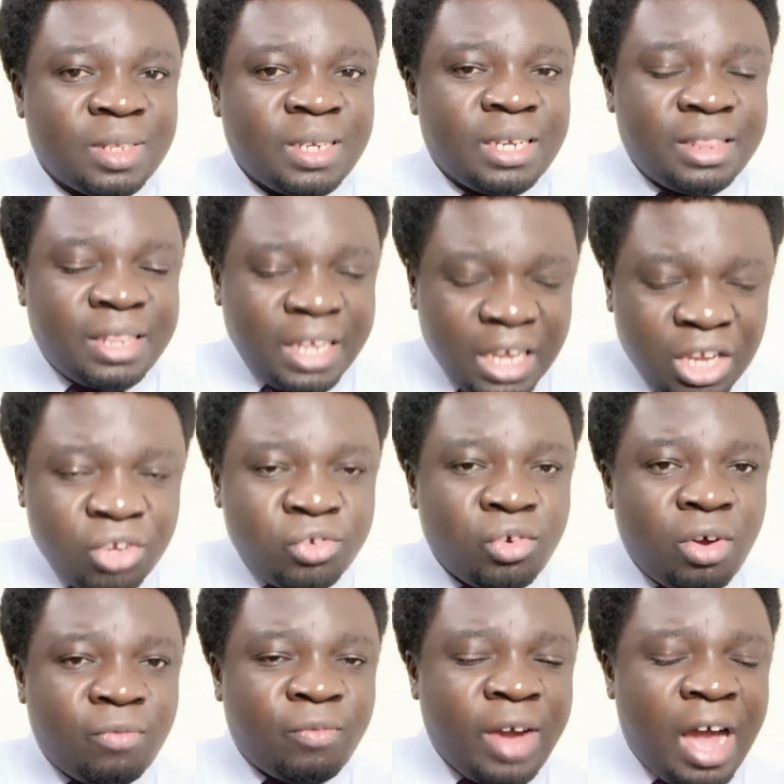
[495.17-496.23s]
The issue
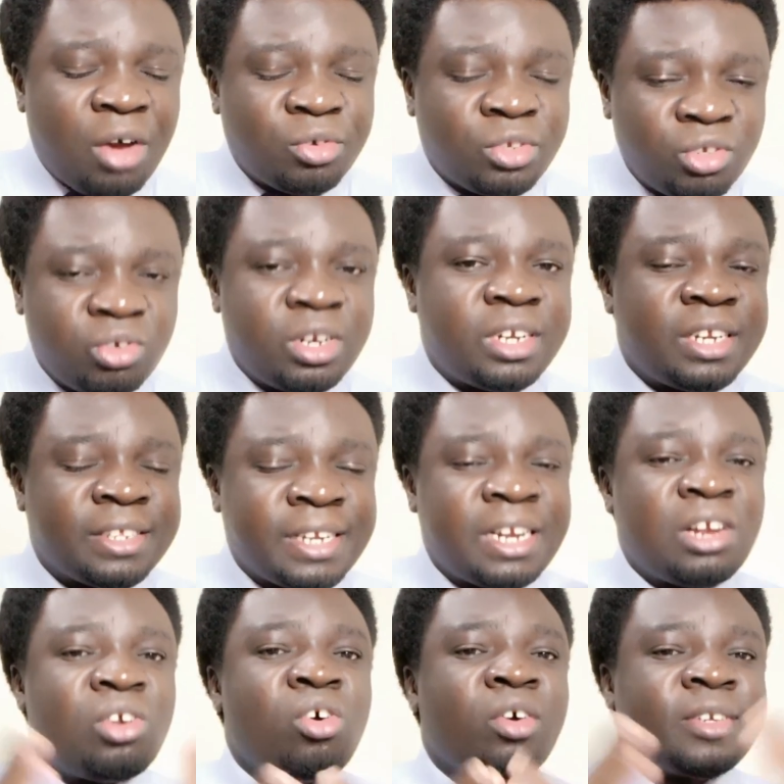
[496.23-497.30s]
of house unity started
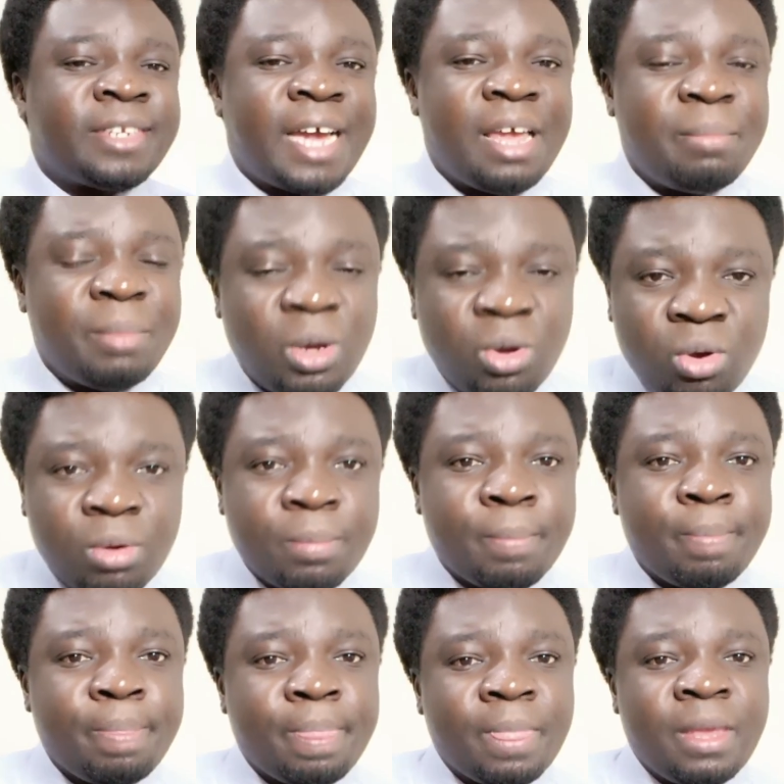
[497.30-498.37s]
a long time ago.
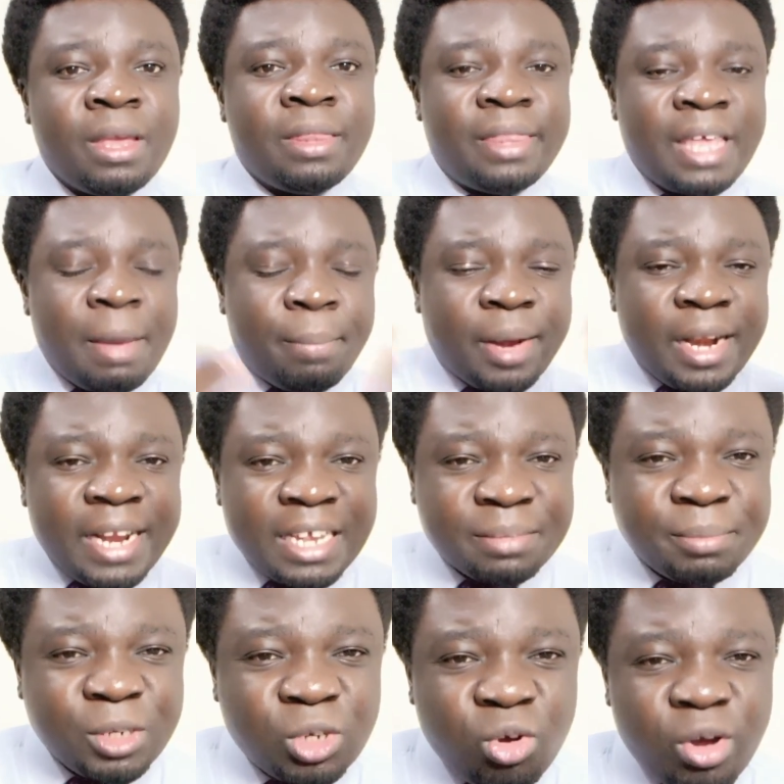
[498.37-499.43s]
The upgrade has
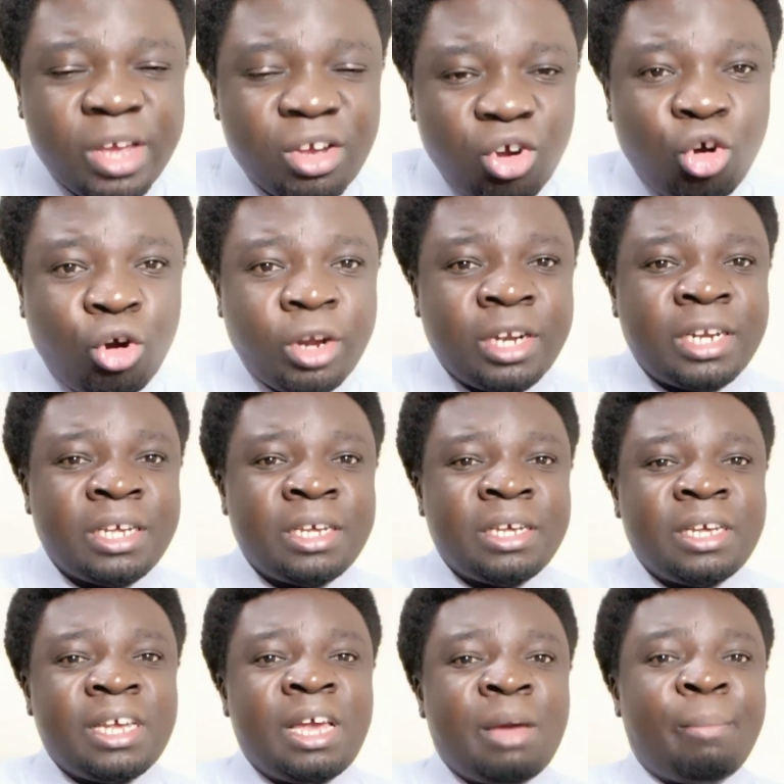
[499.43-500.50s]
been going on,
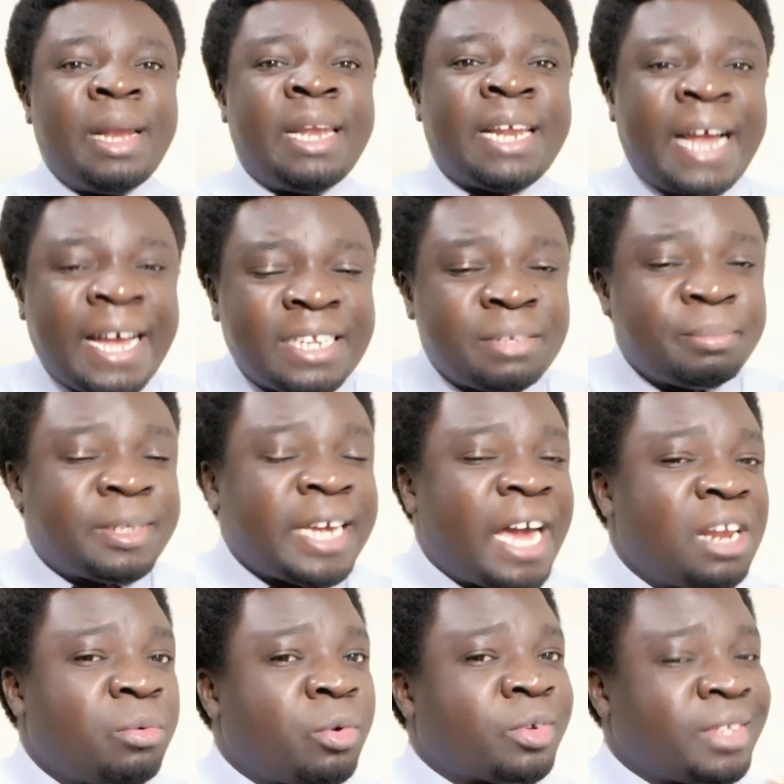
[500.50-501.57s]
but Kazi
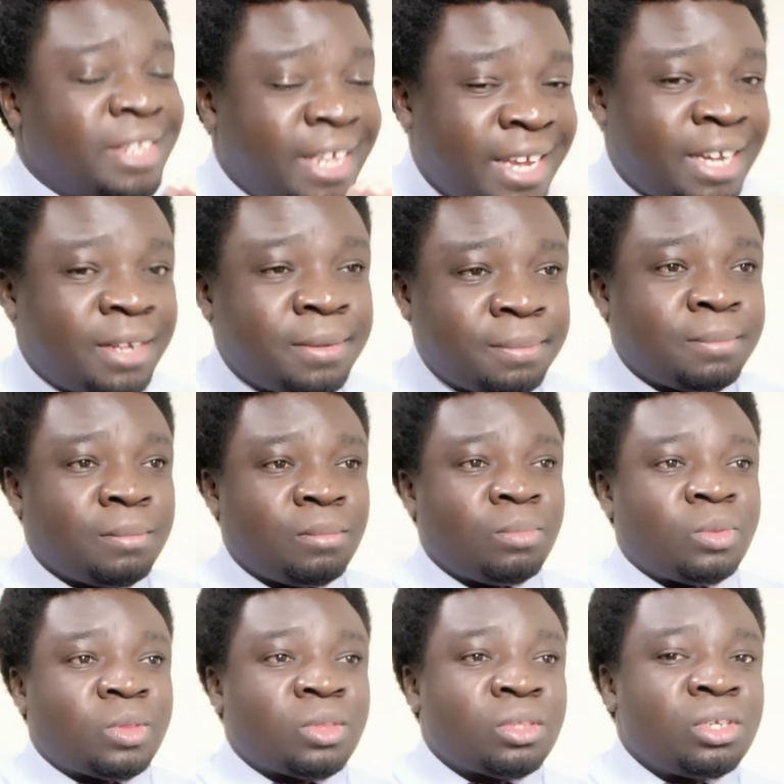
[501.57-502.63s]
Mtaani was there.
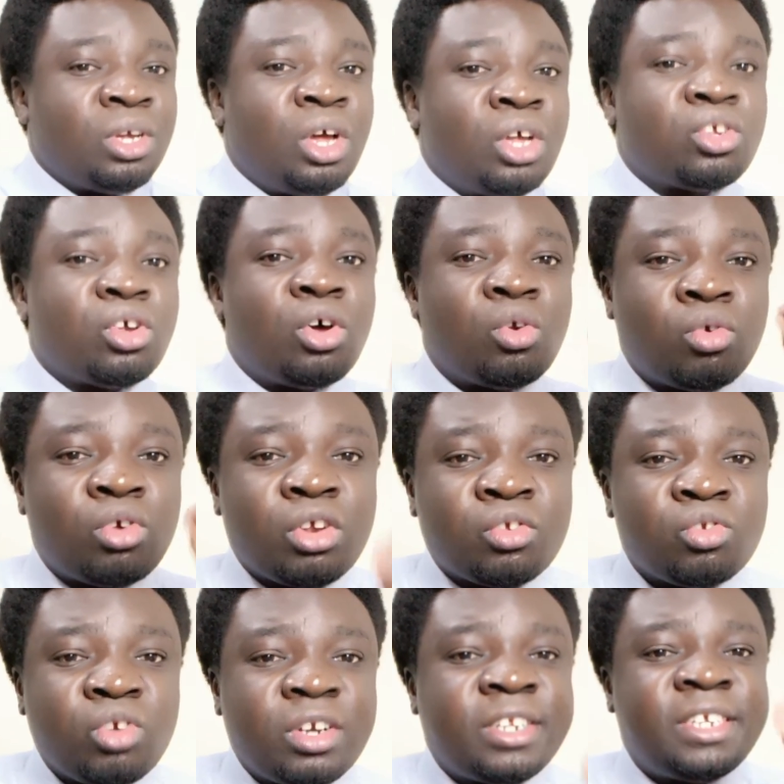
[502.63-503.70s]
So Ruto should
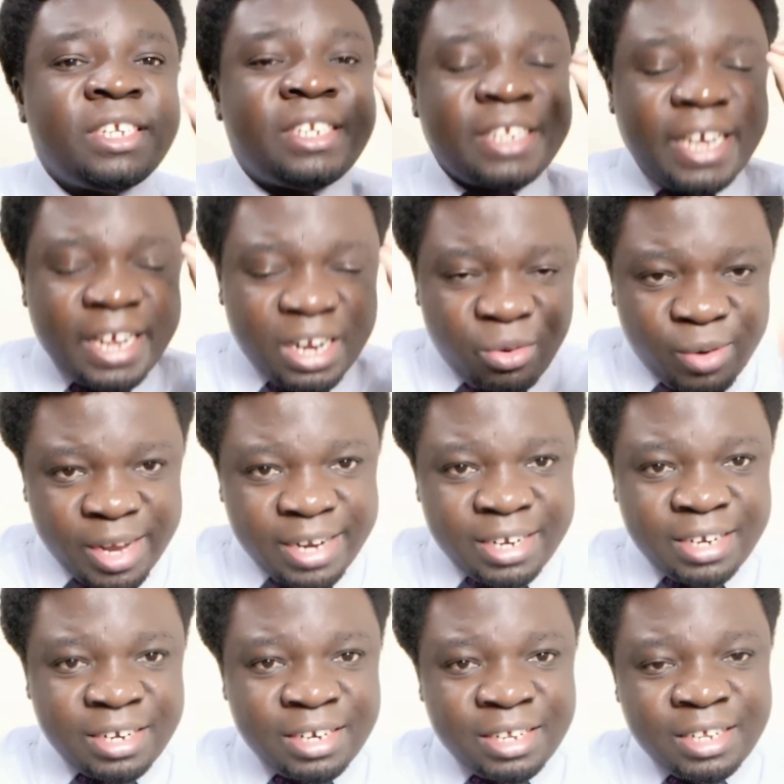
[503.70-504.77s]
not cheat
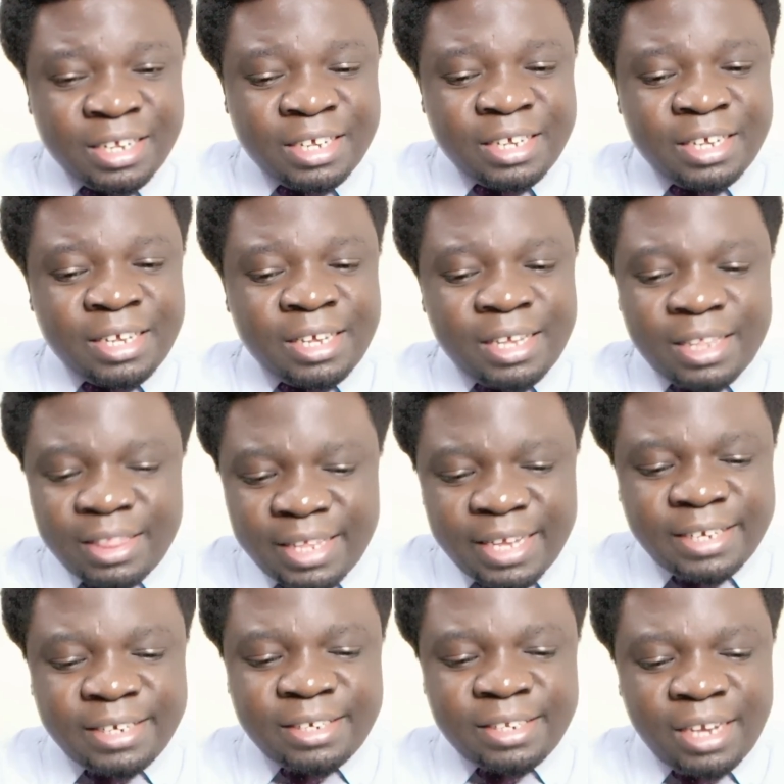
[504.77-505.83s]
anyone
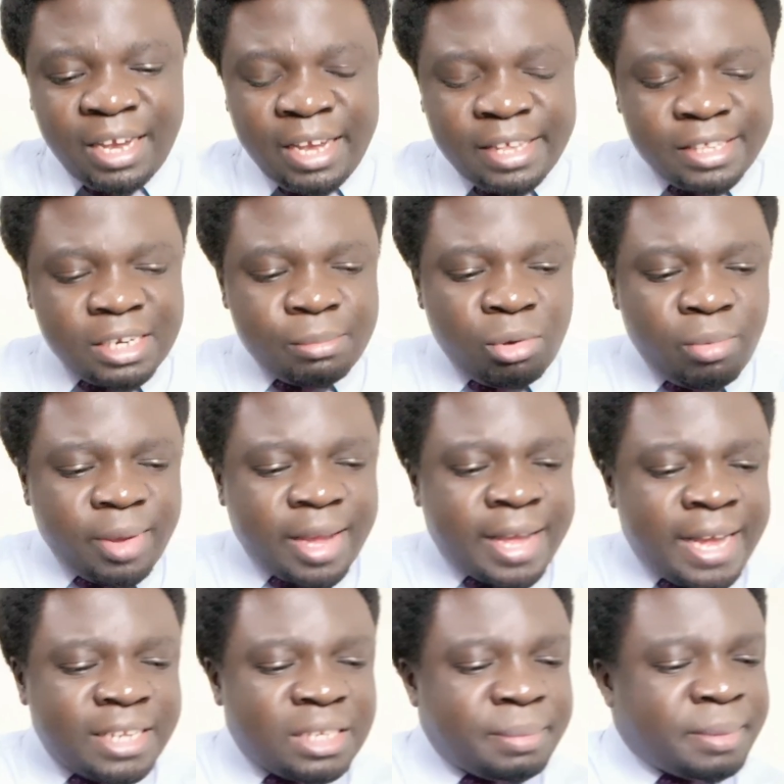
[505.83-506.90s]
that he's removing
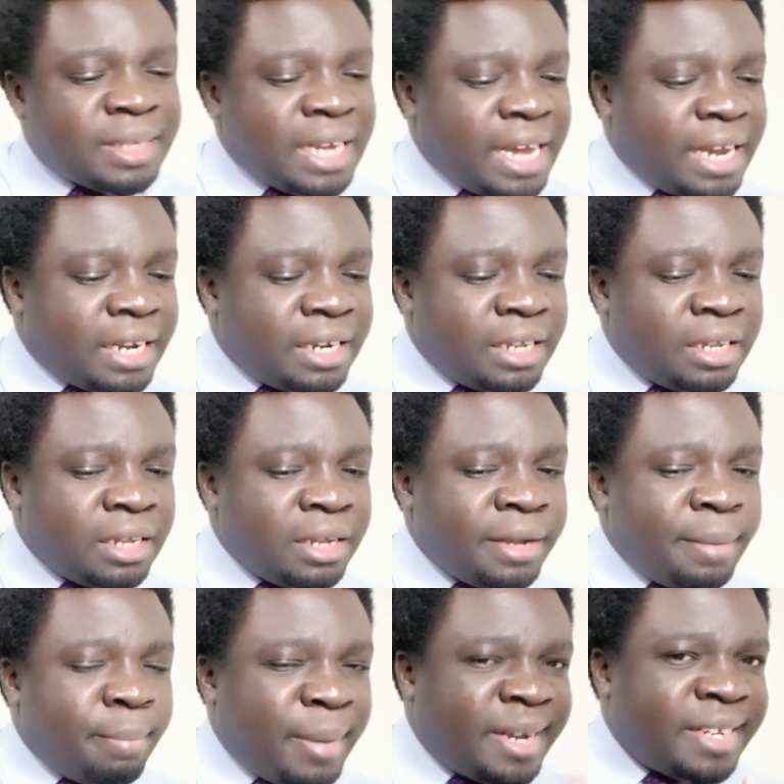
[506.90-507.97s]
Kazi Mtaani,
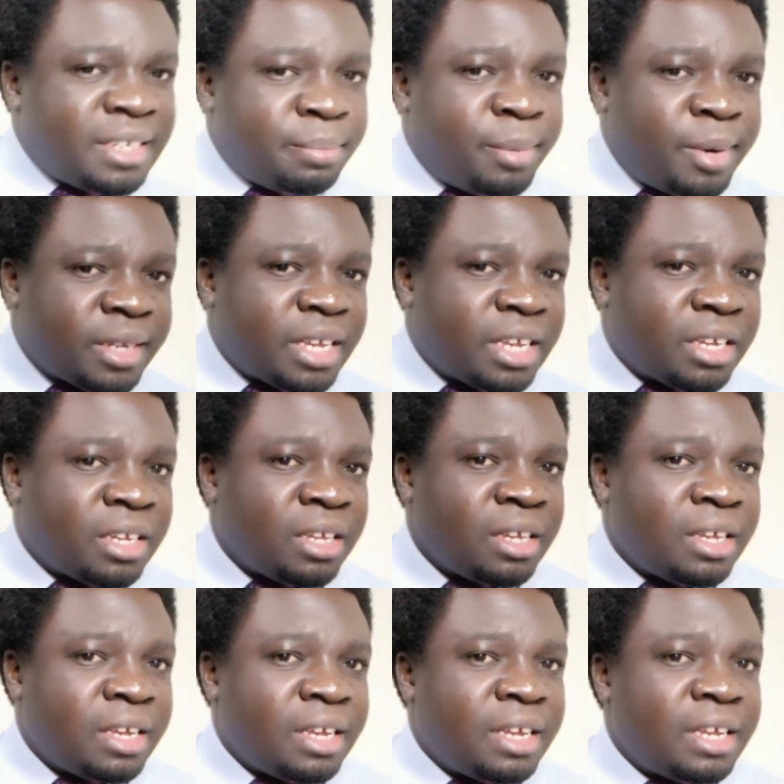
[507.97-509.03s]
but he's bringing
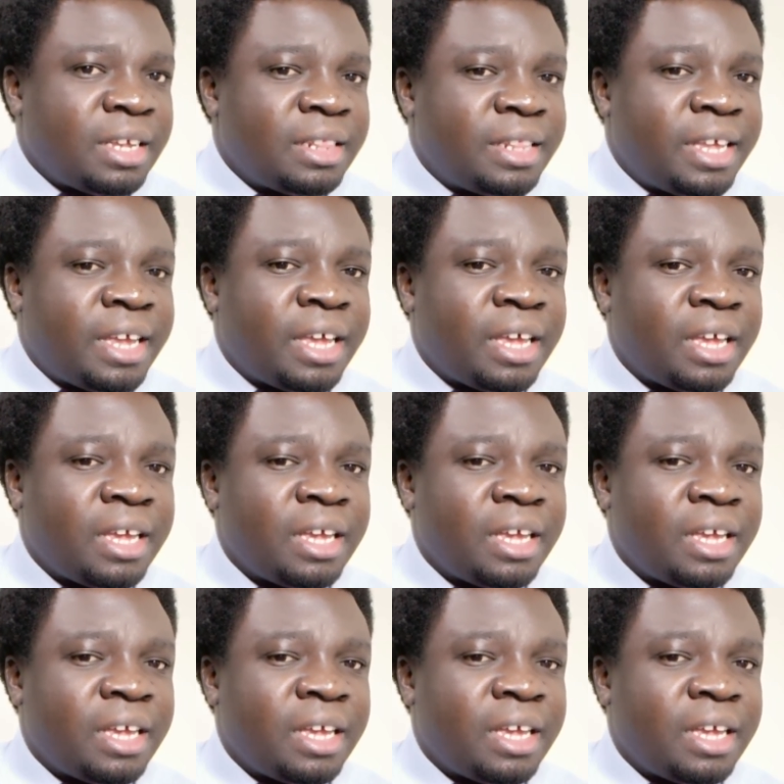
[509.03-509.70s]
the